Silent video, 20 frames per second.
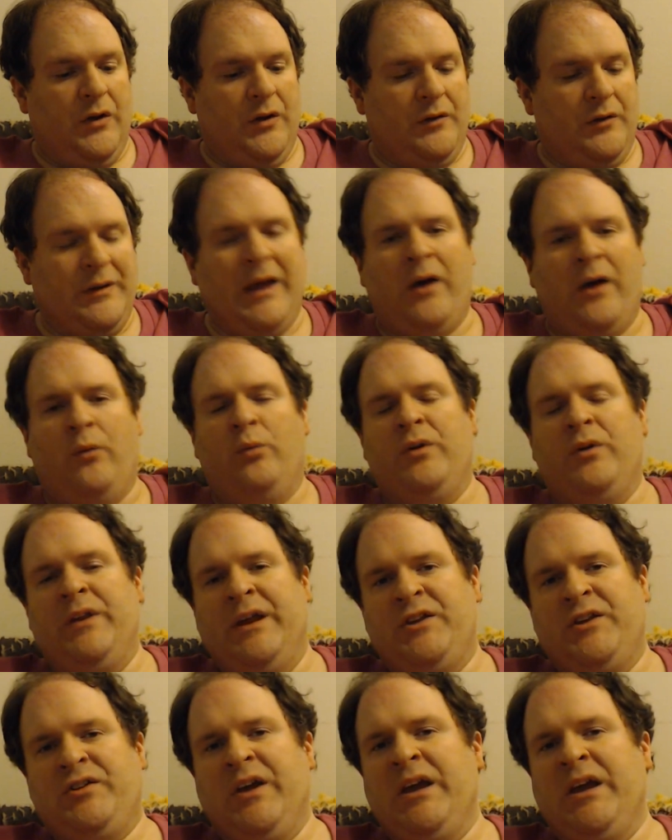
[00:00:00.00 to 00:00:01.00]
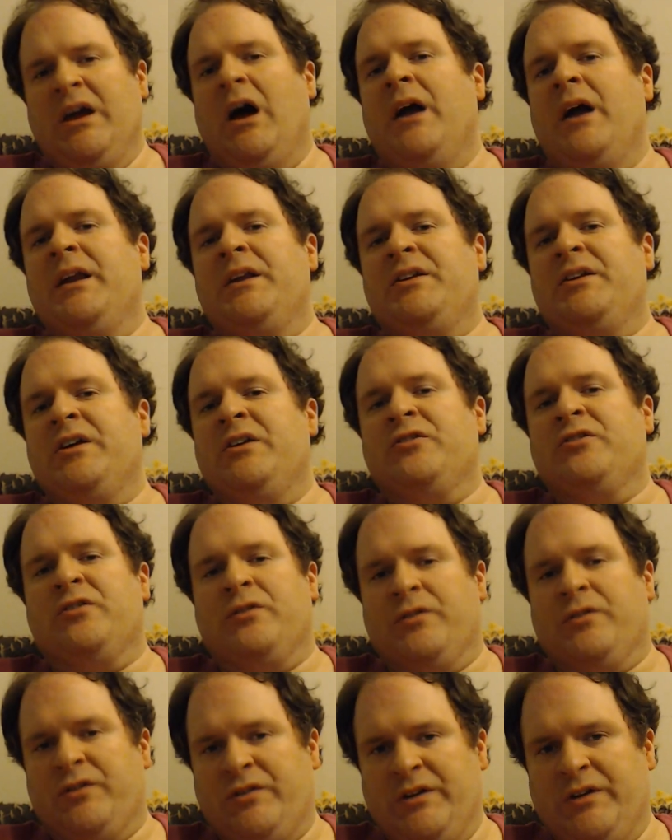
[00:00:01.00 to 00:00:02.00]
Now, when they say
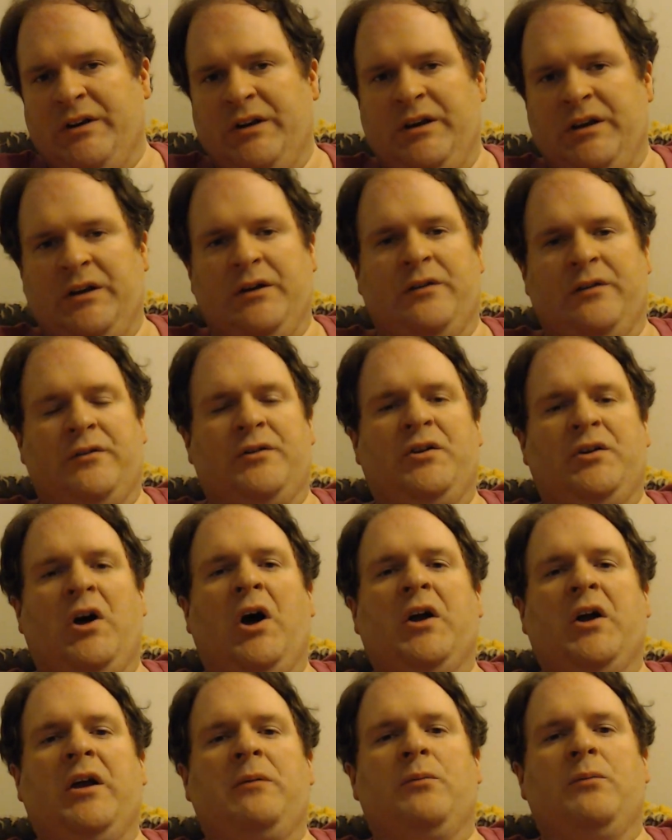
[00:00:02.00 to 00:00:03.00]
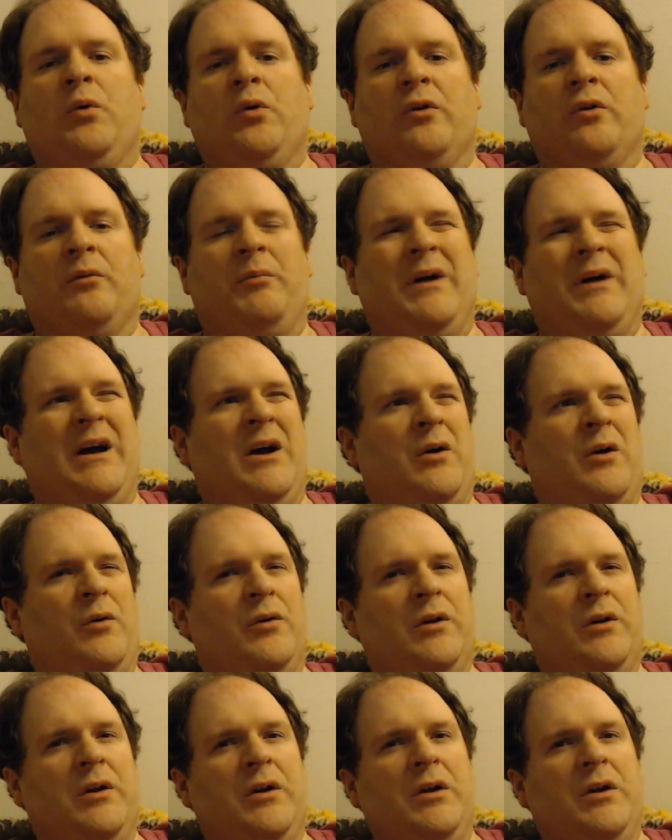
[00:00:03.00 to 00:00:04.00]
unintentional sin here, they're talking more
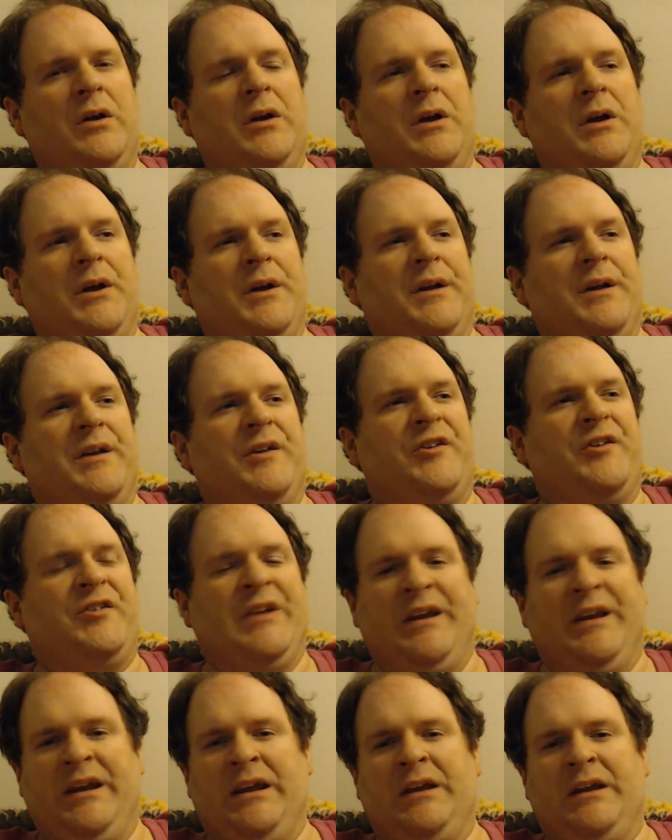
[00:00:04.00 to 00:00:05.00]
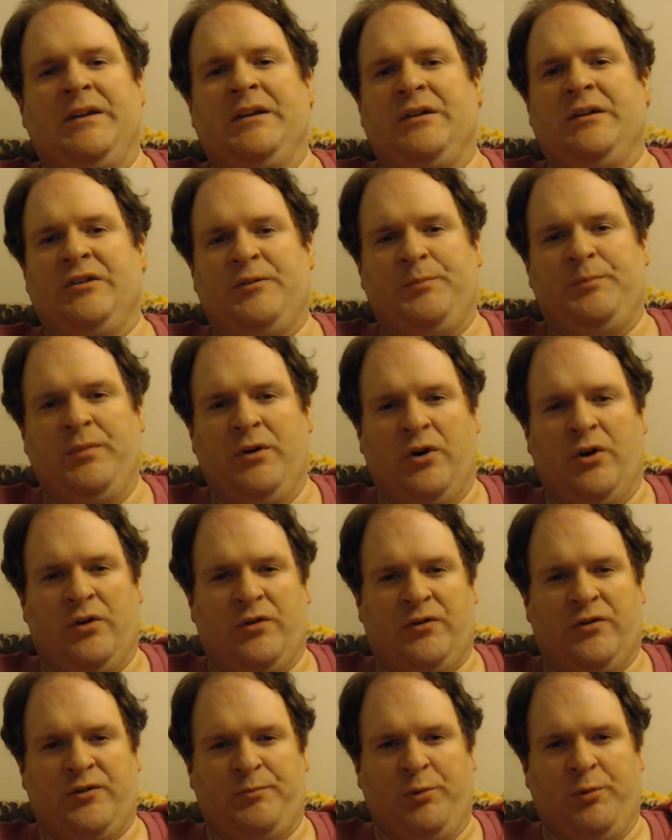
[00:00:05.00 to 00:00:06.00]
about sinning in the
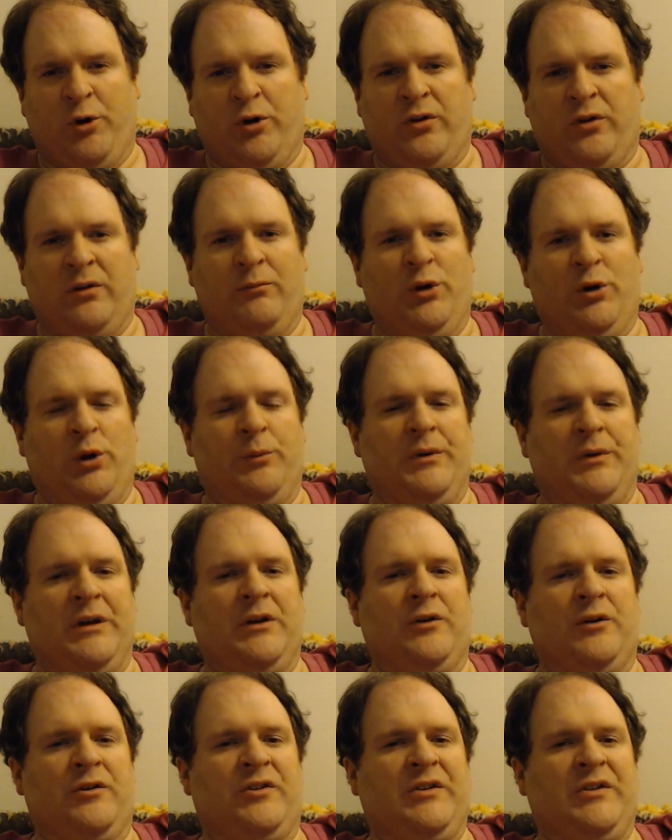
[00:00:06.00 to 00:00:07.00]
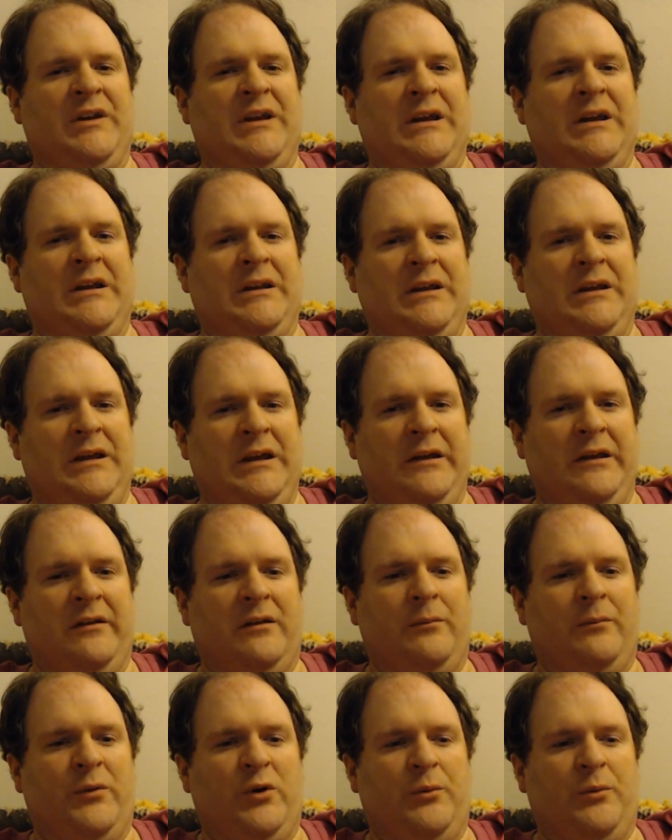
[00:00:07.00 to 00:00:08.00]
spur of the moment or sinning in the heat of
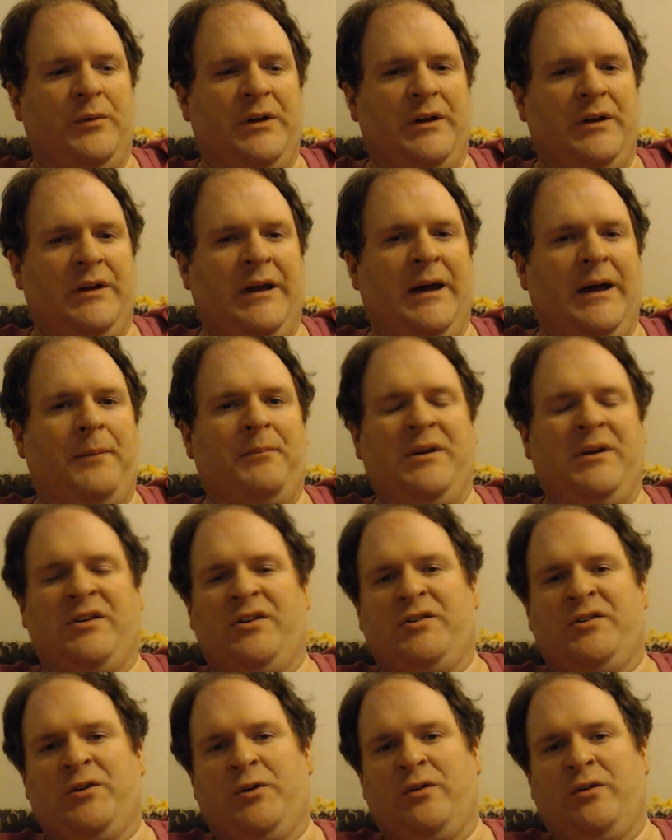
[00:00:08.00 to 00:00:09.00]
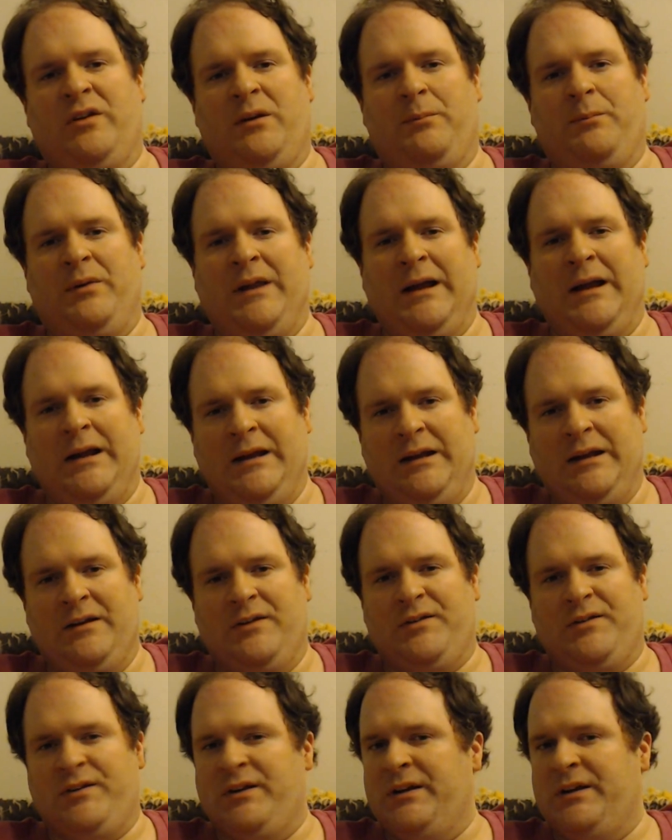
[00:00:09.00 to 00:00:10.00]
the moment, not necessarily planning
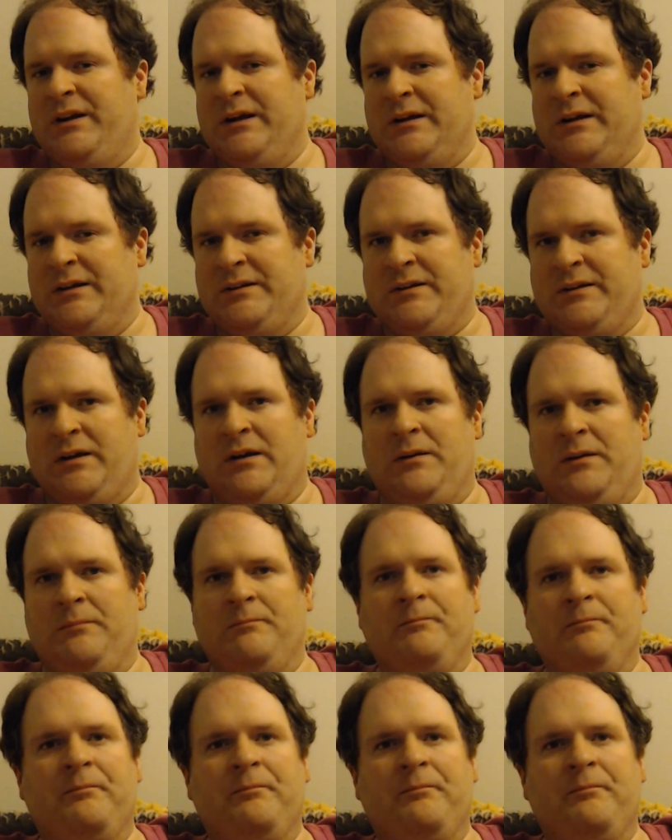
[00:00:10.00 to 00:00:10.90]
to sin ahead of time.